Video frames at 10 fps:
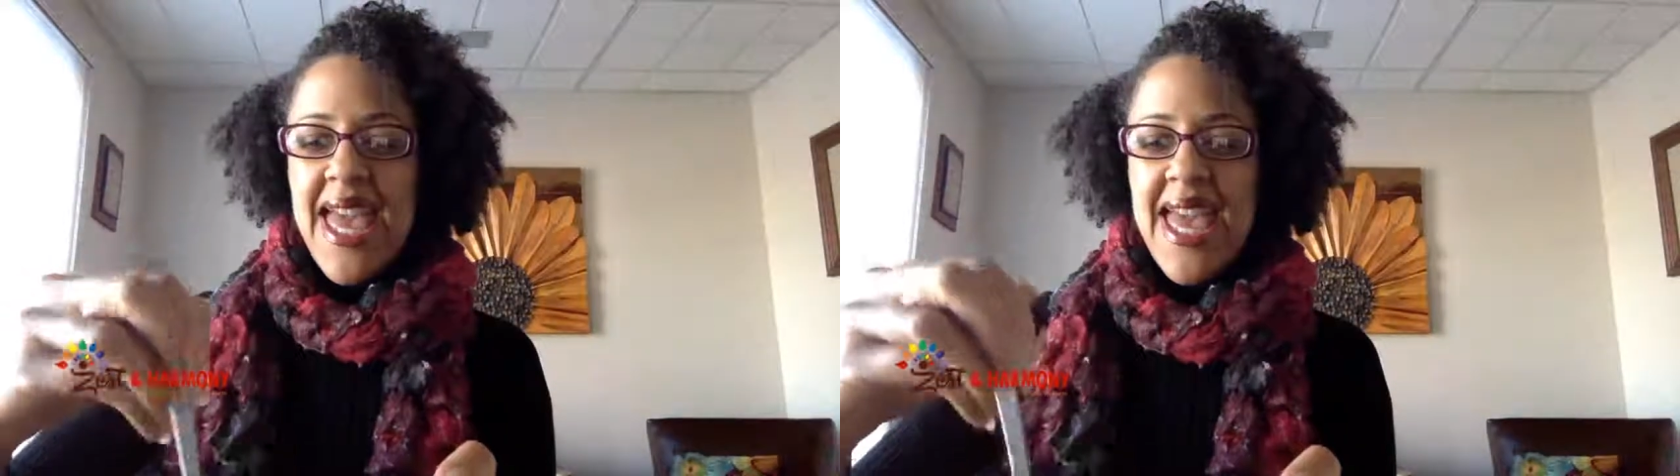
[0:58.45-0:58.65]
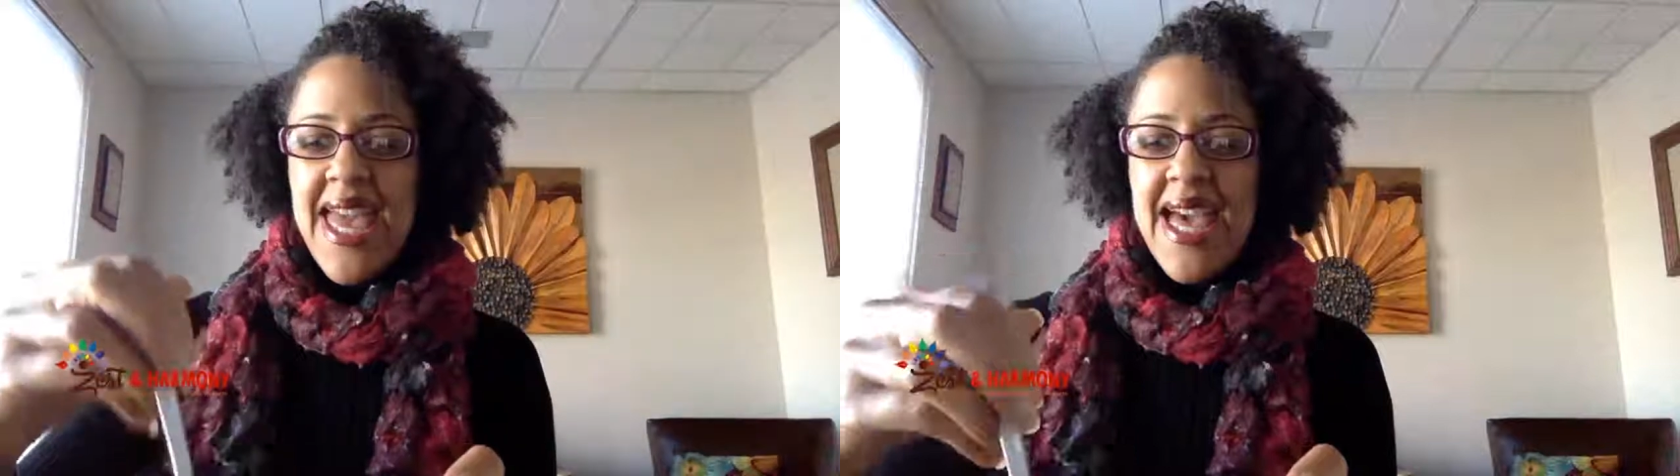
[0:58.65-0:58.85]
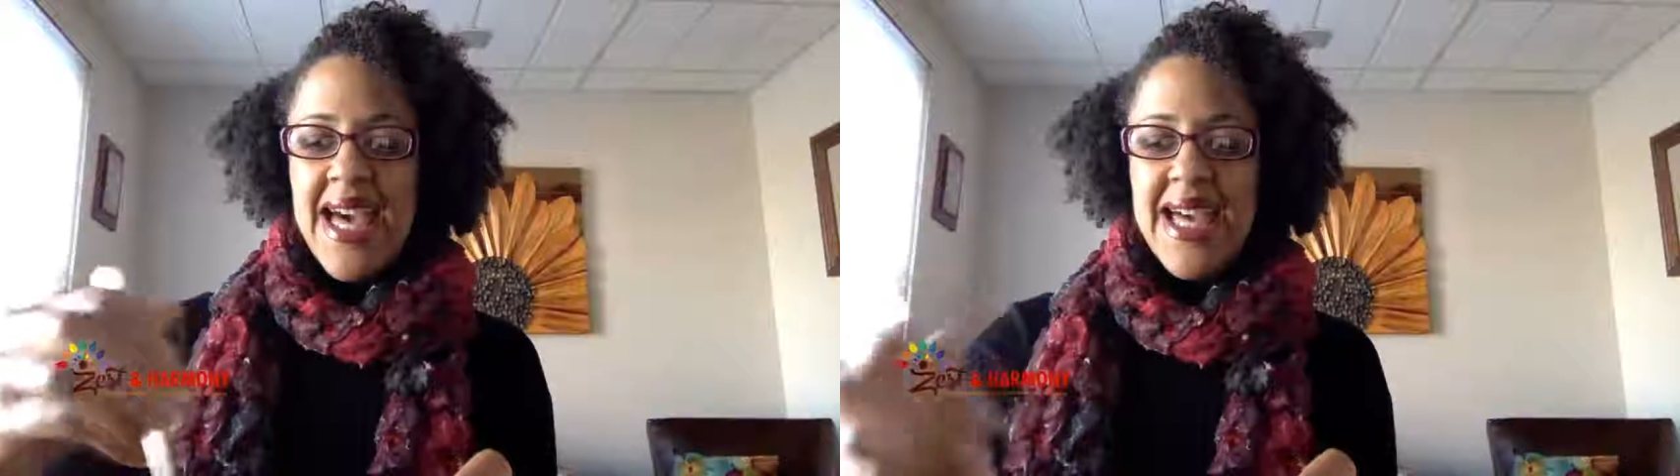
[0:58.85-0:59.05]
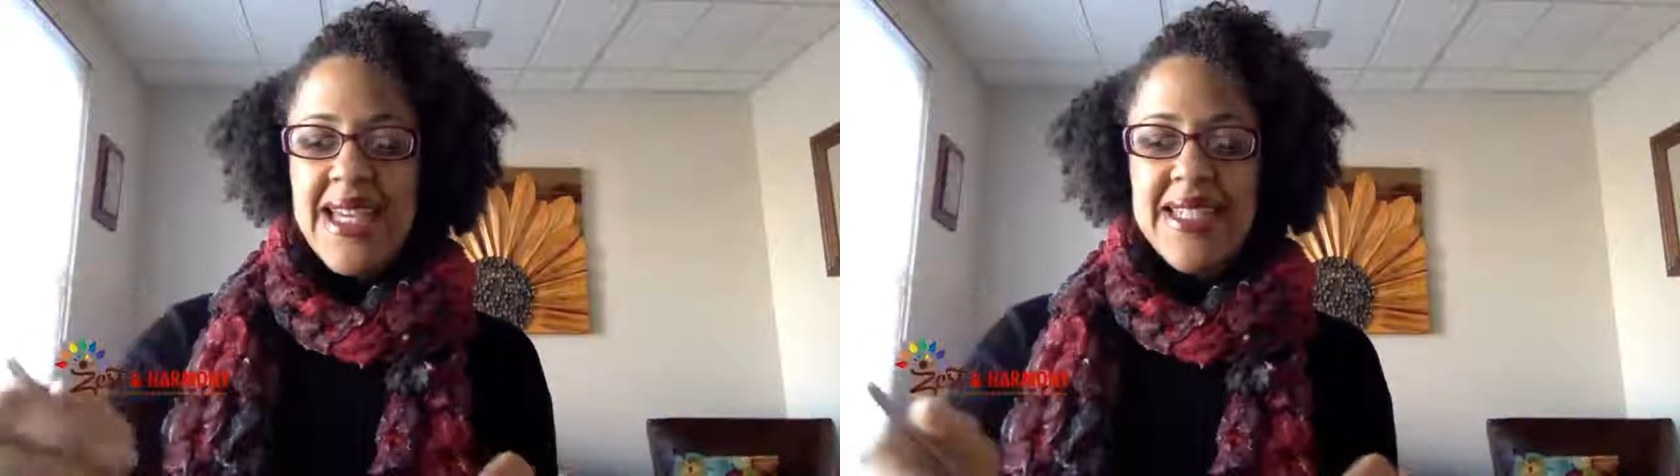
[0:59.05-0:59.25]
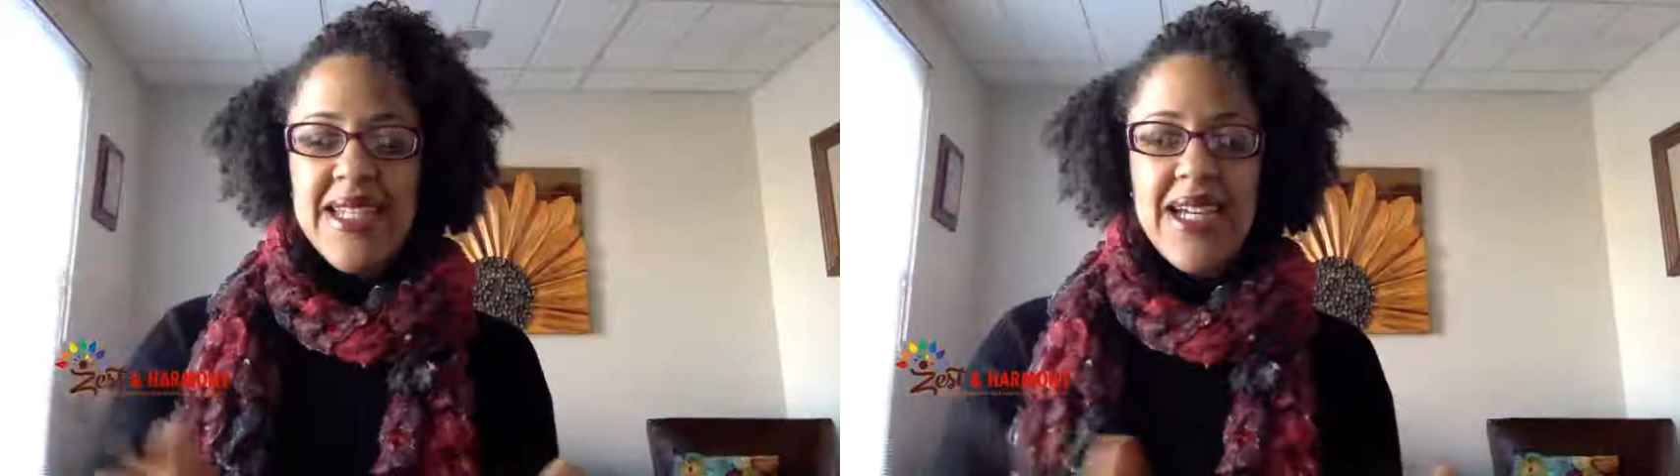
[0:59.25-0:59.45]

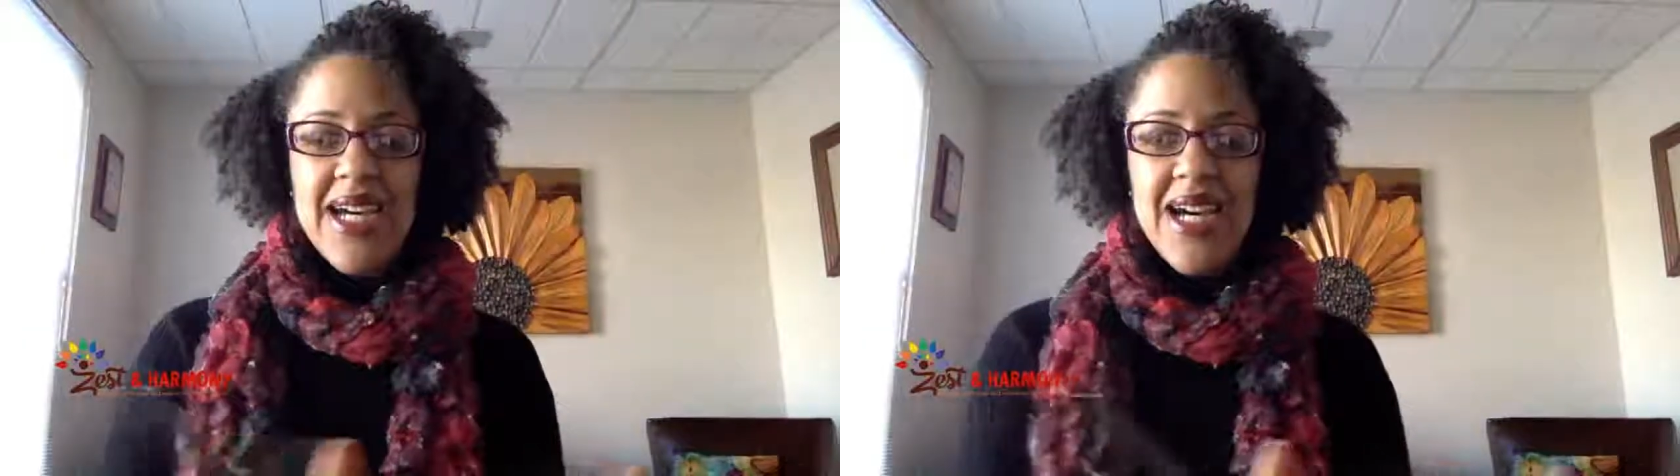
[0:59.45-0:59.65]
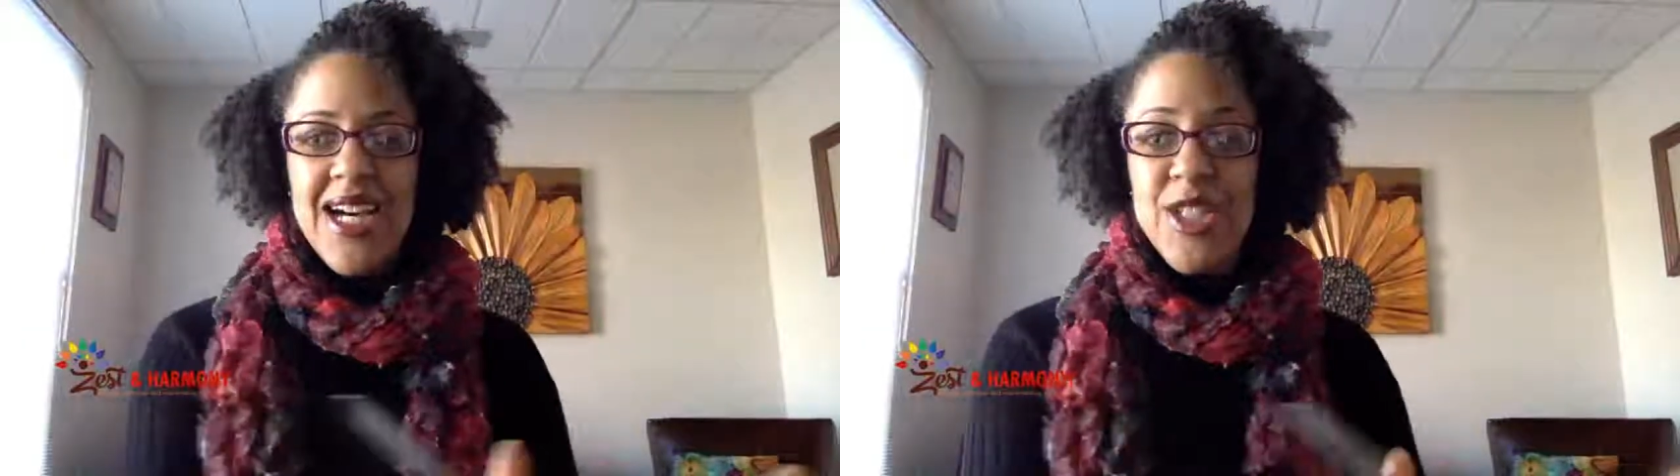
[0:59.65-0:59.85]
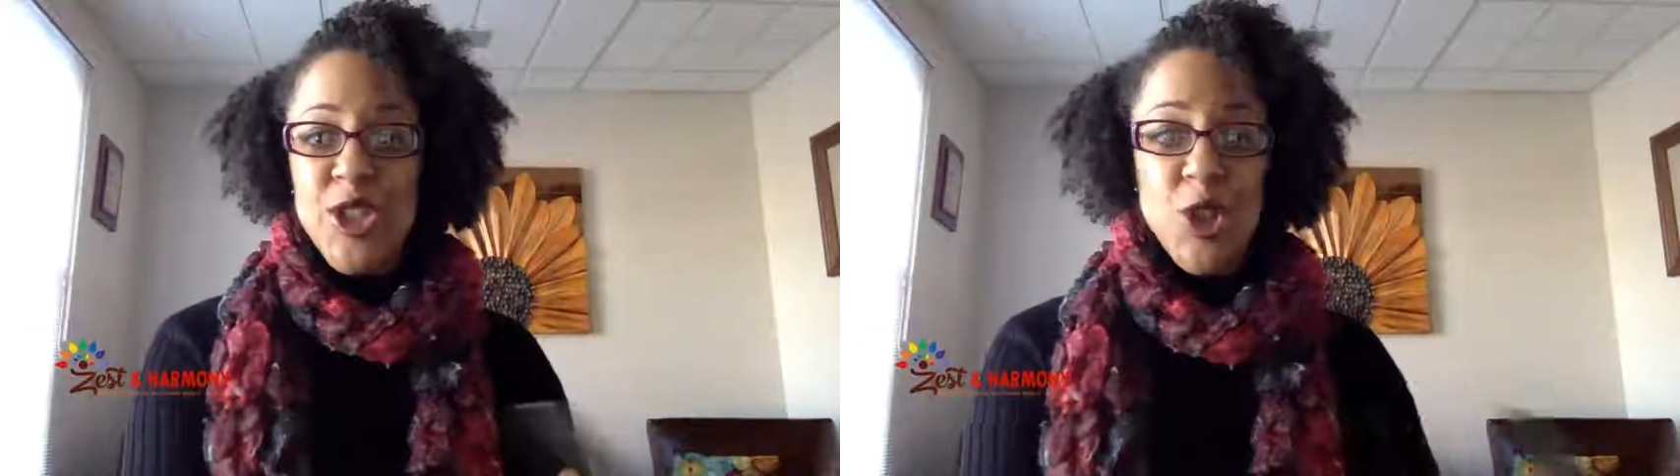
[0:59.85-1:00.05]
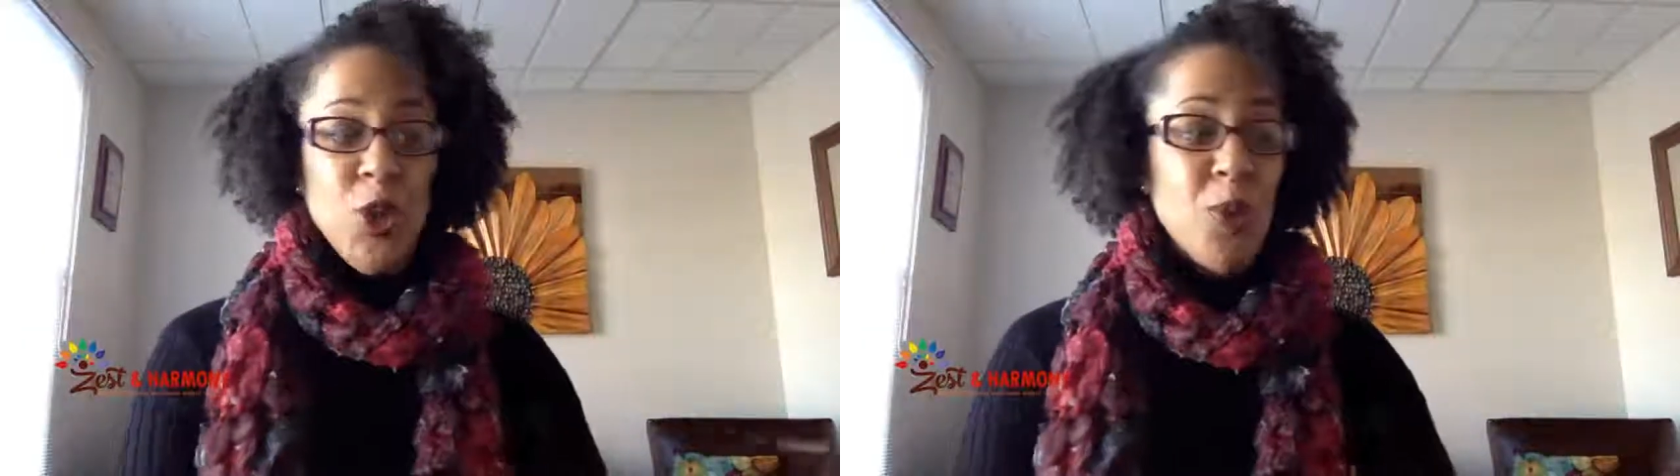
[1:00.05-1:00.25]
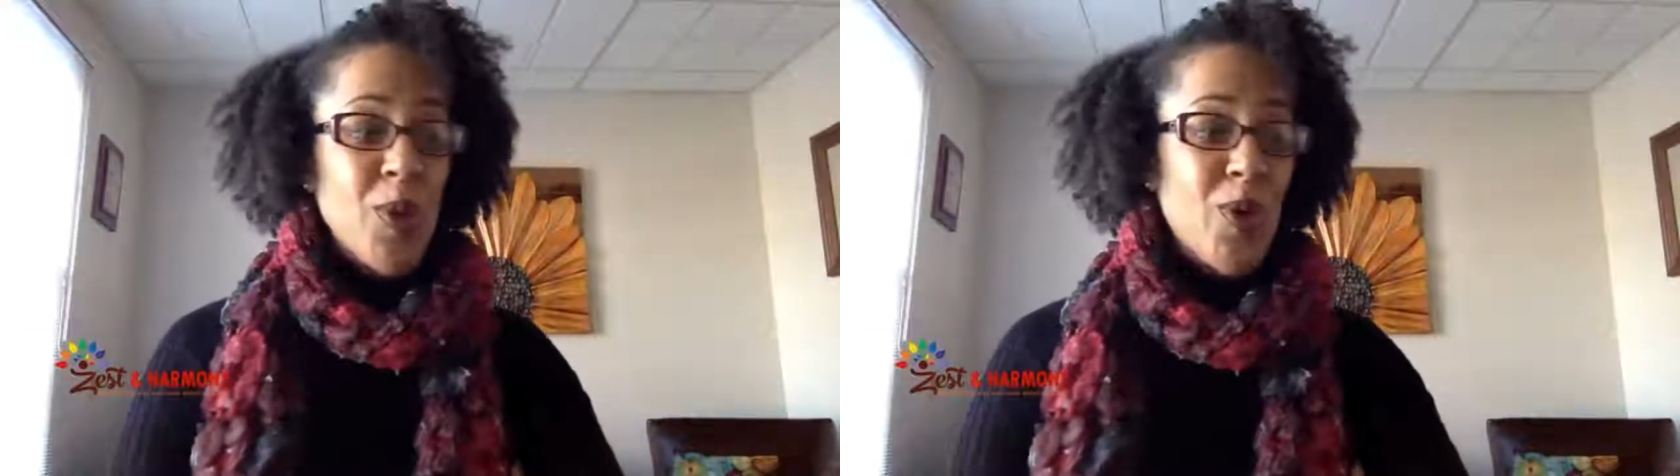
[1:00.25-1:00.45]
and
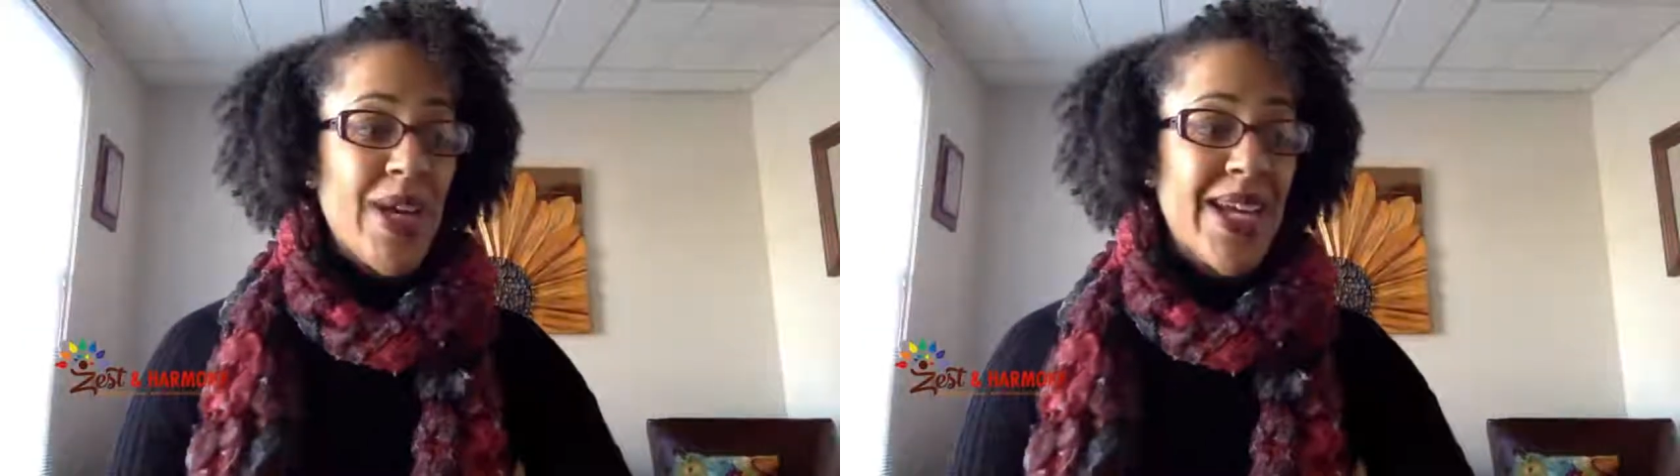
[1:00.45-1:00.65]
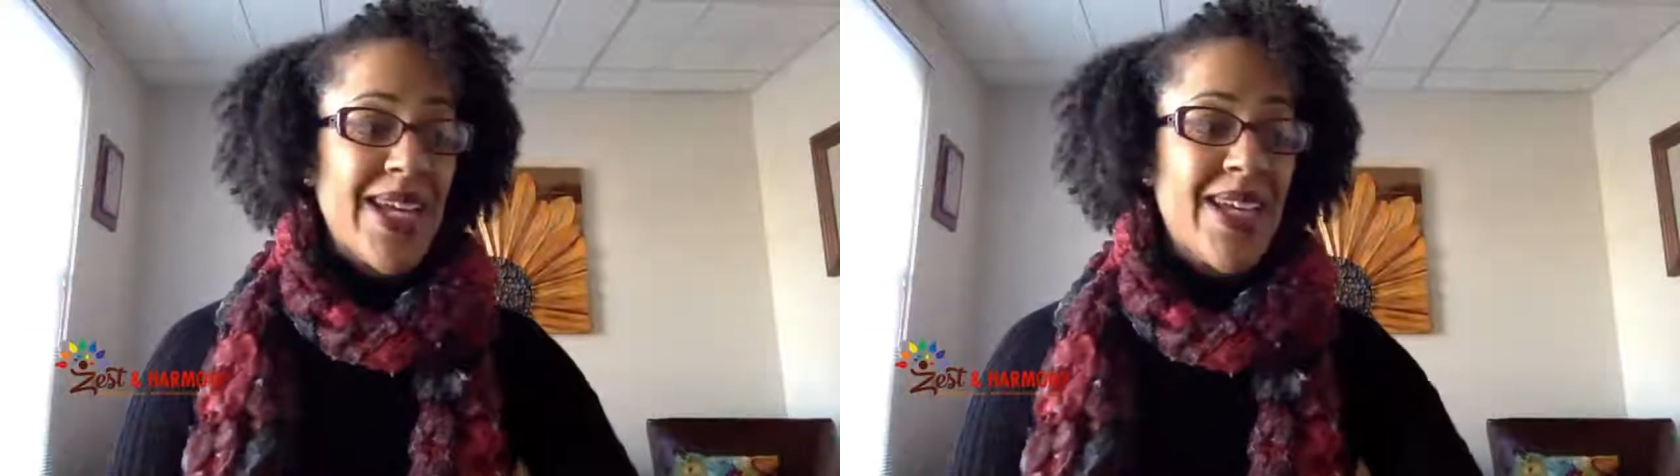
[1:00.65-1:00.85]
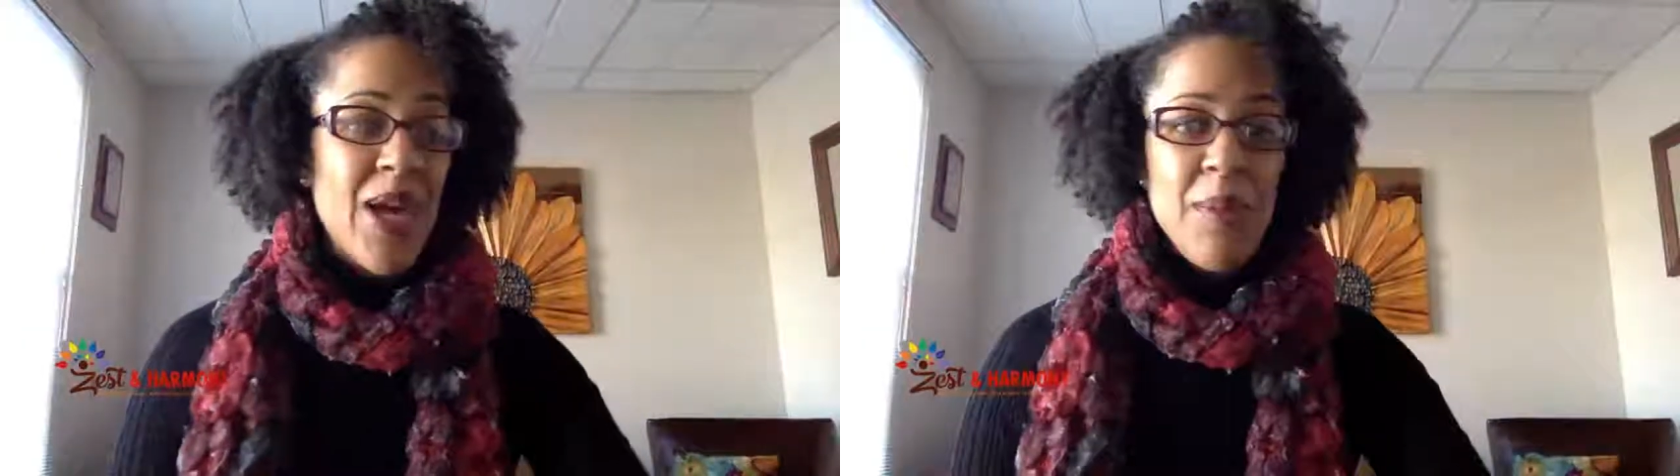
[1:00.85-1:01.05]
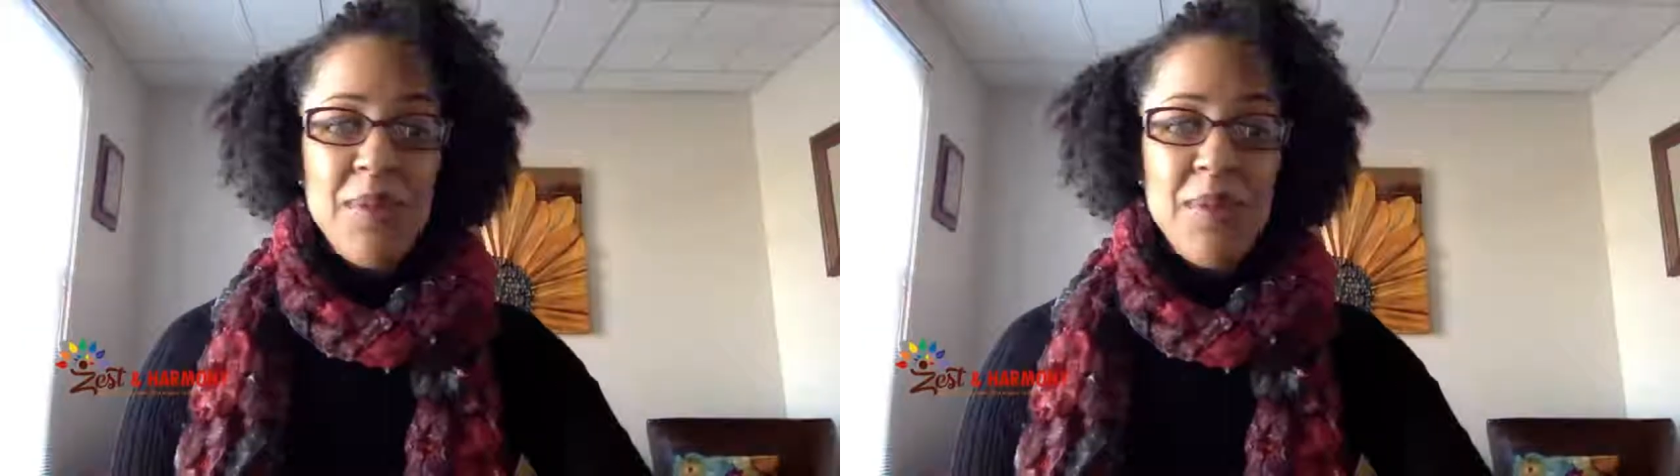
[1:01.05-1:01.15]
turmeric,